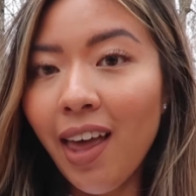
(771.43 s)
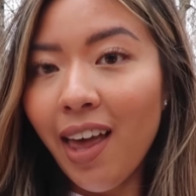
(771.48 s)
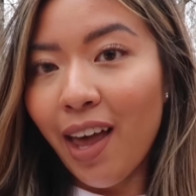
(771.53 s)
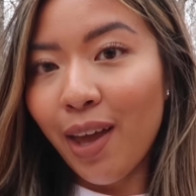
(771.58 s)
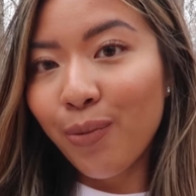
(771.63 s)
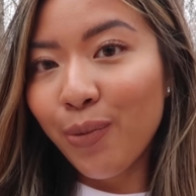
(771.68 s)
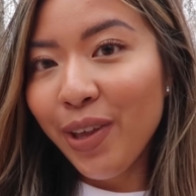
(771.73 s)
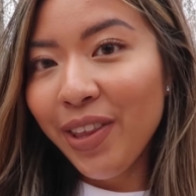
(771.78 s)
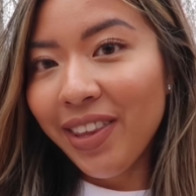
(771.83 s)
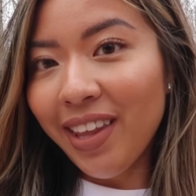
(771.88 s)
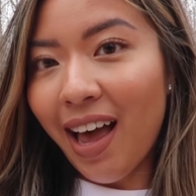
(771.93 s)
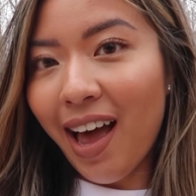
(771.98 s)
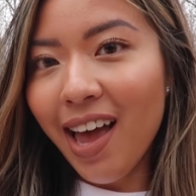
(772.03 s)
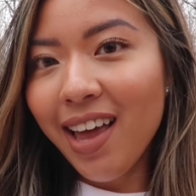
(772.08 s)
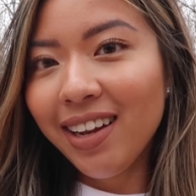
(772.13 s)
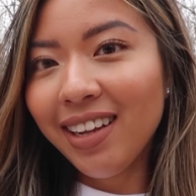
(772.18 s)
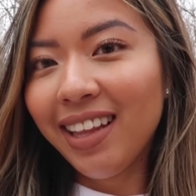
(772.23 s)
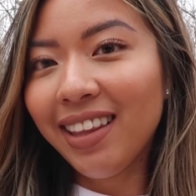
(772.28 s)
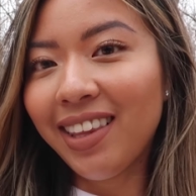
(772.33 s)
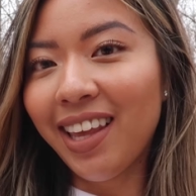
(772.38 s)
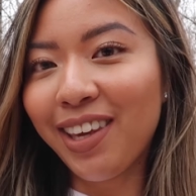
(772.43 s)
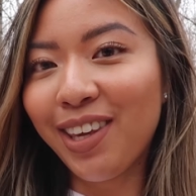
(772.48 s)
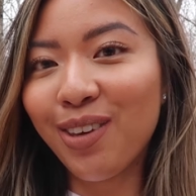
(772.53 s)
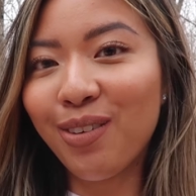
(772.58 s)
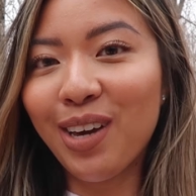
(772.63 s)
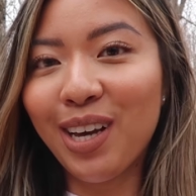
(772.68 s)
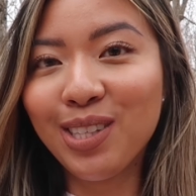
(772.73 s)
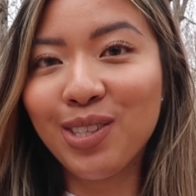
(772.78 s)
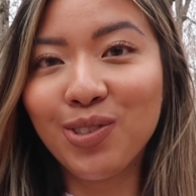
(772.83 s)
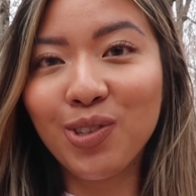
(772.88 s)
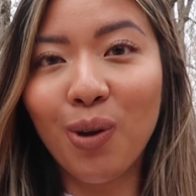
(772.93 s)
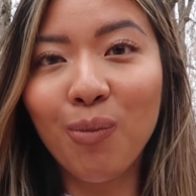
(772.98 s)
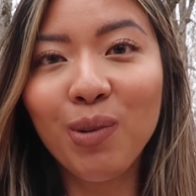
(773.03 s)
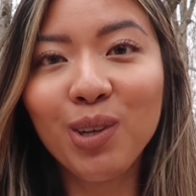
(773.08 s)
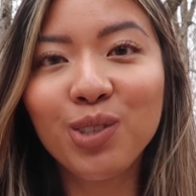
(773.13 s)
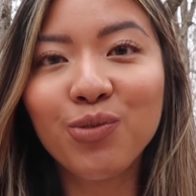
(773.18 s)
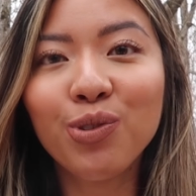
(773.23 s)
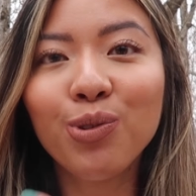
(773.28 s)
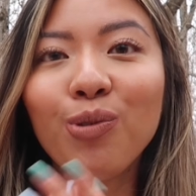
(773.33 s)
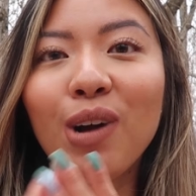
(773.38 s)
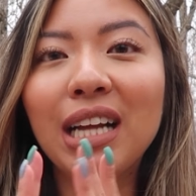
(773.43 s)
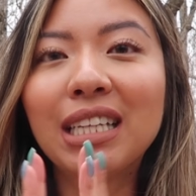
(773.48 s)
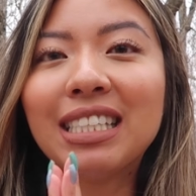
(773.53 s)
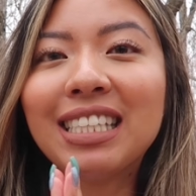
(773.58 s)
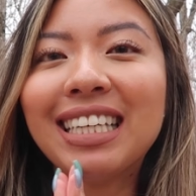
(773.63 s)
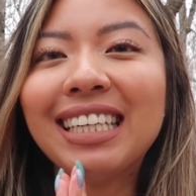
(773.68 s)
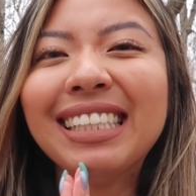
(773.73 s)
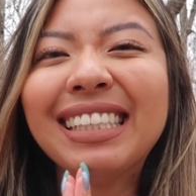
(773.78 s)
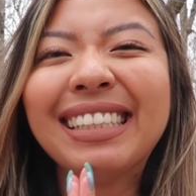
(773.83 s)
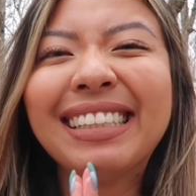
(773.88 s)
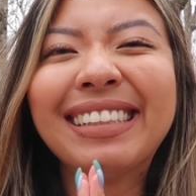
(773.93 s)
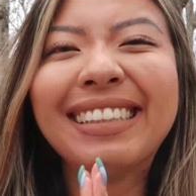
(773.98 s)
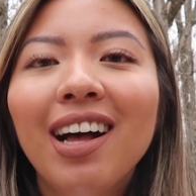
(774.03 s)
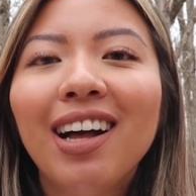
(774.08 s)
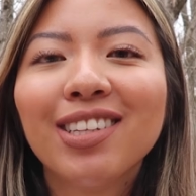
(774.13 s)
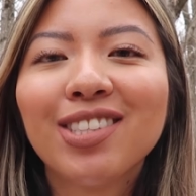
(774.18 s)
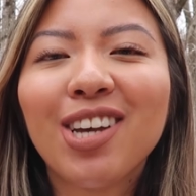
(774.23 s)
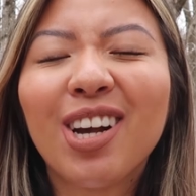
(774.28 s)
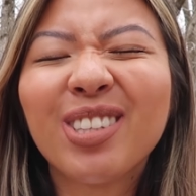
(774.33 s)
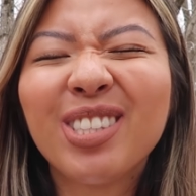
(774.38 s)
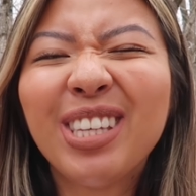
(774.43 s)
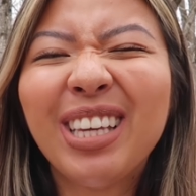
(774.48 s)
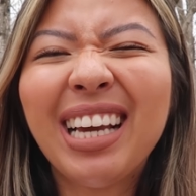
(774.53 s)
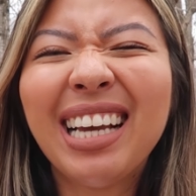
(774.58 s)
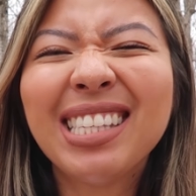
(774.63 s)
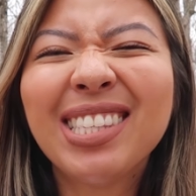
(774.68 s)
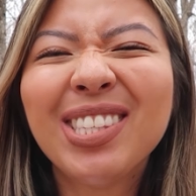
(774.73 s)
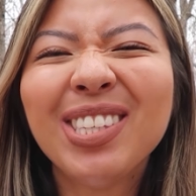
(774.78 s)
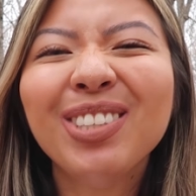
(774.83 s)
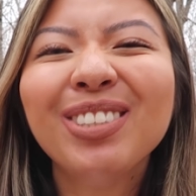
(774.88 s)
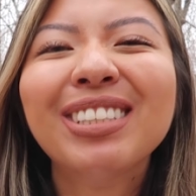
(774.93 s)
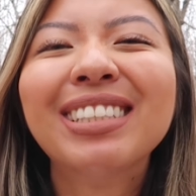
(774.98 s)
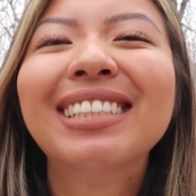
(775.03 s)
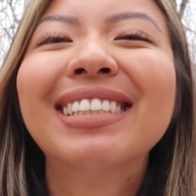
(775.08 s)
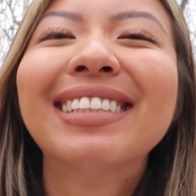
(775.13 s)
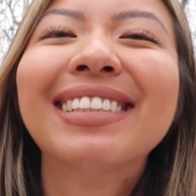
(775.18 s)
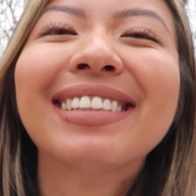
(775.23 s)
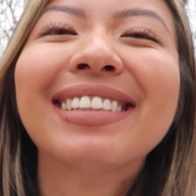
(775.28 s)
And with that, thank you guys so much for watching. I'll talk to you guys soon.